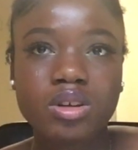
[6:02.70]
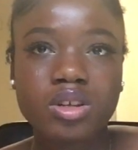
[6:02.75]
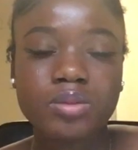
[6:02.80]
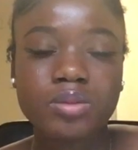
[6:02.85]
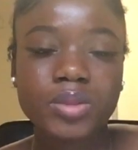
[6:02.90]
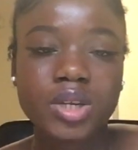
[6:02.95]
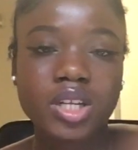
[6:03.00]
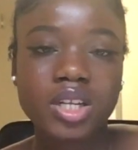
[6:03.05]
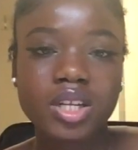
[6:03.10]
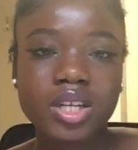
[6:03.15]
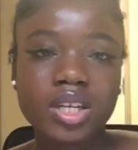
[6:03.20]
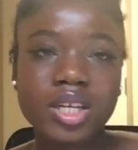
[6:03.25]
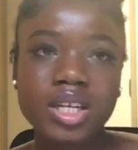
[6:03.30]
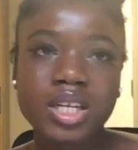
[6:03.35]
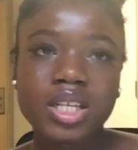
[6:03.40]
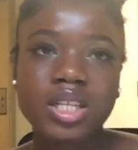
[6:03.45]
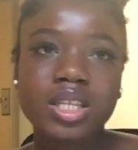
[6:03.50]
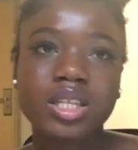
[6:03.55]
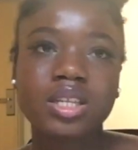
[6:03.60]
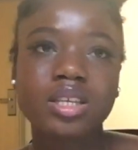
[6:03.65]
argument,
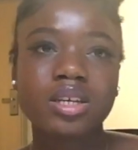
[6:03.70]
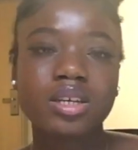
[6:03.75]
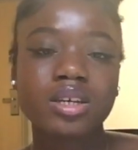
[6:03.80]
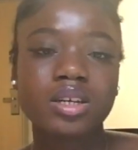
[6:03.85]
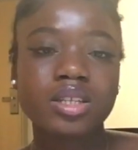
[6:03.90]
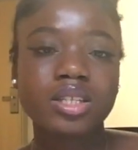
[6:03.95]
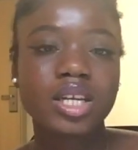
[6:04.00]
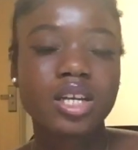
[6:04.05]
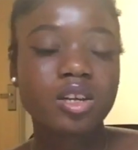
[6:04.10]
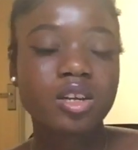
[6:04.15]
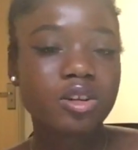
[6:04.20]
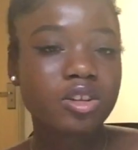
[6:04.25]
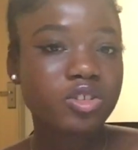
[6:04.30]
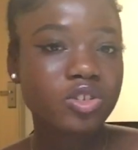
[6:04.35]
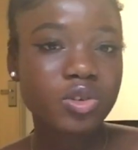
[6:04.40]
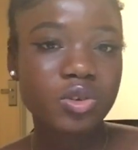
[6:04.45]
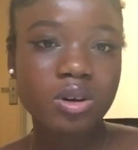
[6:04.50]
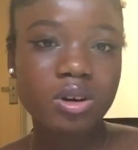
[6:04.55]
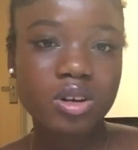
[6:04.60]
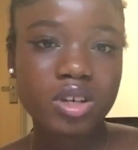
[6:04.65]
the
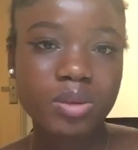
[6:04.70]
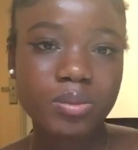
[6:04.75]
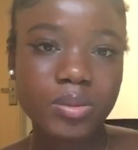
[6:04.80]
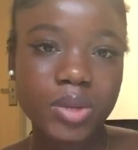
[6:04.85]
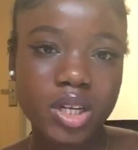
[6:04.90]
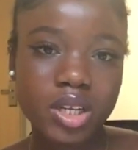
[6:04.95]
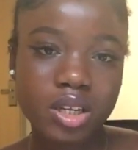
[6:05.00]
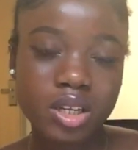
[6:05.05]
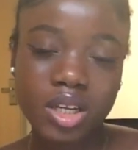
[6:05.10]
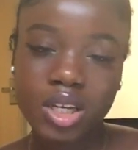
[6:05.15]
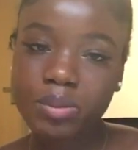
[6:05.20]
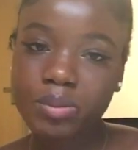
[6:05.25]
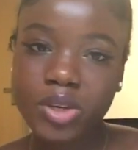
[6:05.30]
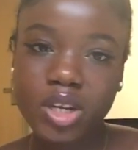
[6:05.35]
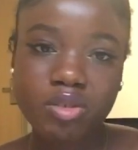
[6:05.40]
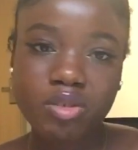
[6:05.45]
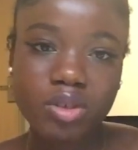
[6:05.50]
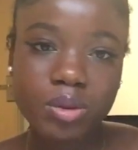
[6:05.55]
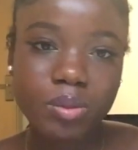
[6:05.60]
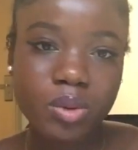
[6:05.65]
teleological argument can
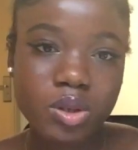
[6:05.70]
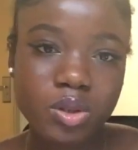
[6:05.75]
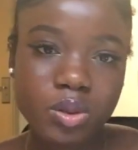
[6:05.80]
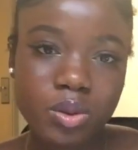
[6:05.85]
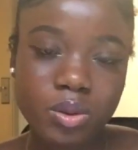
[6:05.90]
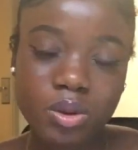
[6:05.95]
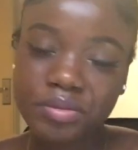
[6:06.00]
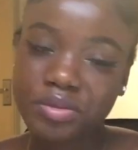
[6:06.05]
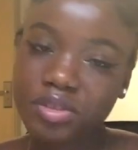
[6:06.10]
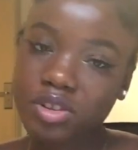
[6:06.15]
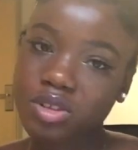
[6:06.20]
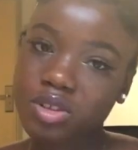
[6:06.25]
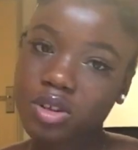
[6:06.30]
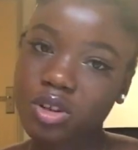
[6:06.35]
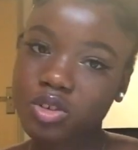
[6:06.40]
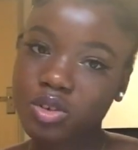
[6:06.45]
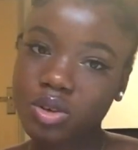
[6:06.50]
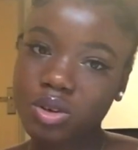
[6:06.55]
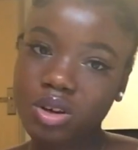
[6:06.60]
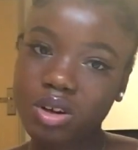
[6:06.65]
be a rebuttal of the
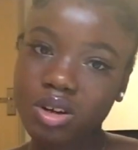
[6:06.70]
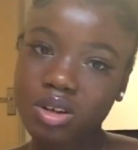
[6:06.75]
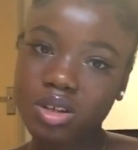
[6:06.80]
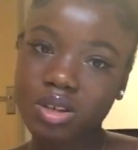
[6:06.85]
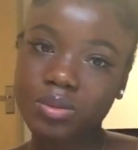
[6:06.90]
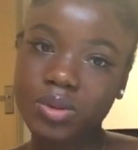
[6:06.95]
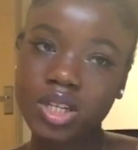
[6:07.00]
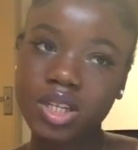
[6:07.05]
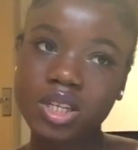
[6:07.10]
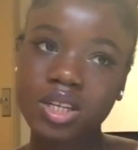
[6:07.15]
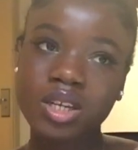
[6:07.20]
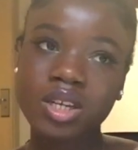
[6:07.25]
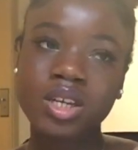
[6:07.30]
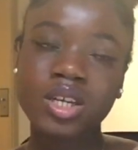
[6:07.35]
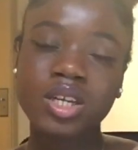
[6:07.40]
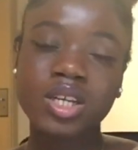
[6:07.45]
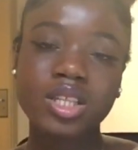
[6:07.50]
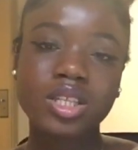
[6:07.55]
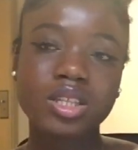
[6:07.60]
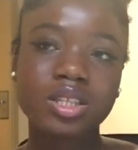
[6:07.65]
ontological argument.
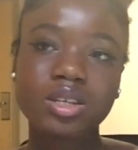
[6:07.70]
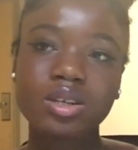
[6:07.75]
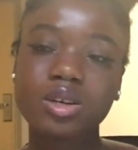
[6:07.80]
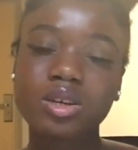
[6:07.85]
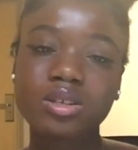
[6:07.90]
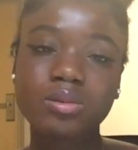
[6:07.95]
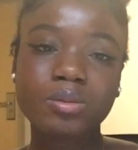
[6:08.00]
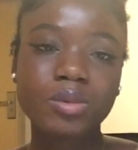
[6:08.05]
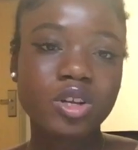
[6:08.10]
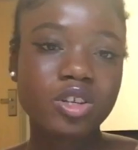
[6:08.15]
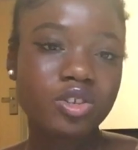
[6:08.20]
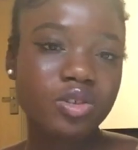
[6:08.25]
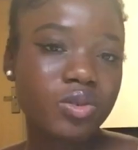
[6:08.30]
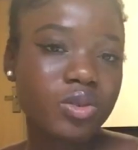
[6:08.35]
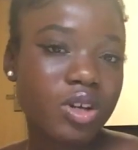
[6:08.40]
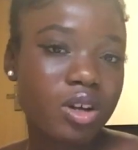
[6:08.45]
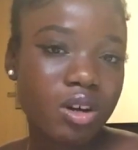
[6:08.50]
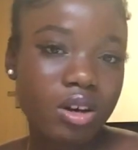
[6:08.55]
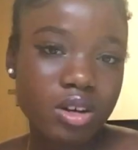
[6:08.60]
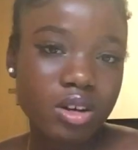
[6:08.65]
The cosmological
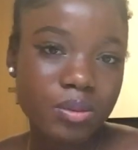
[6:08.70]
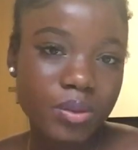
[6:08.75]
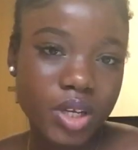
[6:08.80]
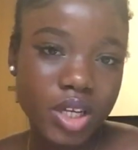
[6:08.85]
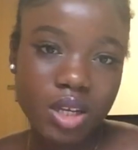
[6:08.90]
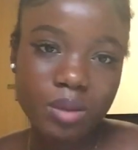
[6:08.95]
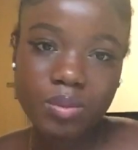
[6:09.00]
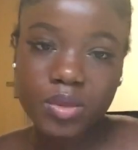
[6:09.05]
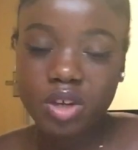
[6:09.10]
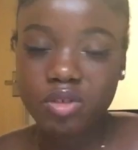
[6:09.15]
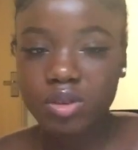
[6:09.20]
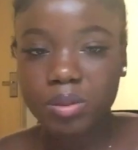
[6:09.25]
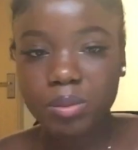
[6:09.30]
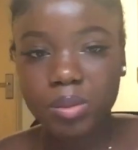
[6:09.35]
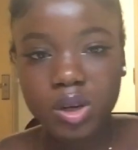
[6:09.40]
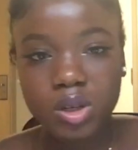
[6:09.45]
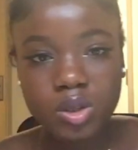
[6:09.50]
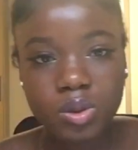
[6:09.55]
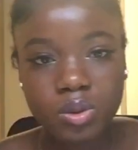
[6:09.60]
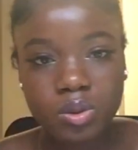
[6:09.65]
argument can be a
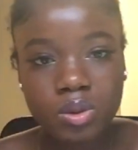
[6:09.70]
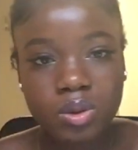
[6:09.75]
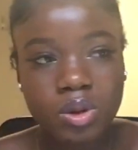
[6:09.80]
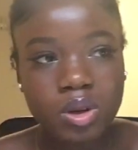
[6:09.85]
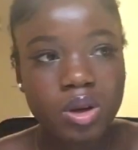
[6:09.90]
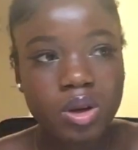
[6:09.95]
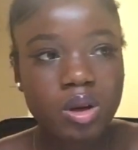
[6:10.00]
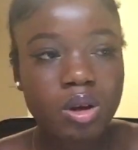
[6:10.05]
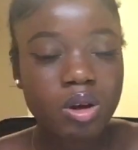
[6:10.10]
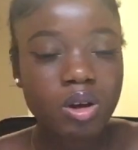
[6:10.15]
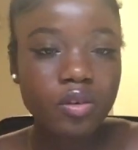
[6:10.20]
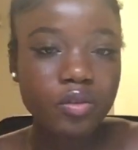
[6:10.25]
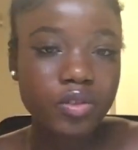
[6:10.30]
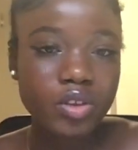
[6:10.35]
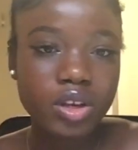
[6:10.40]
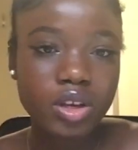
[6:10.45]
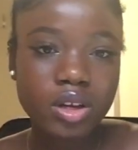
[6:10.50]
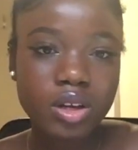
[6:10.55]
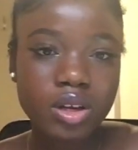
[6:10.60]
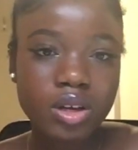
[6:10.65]
rebuttal of
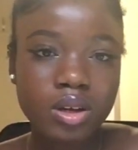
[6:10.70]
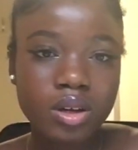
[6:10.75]
the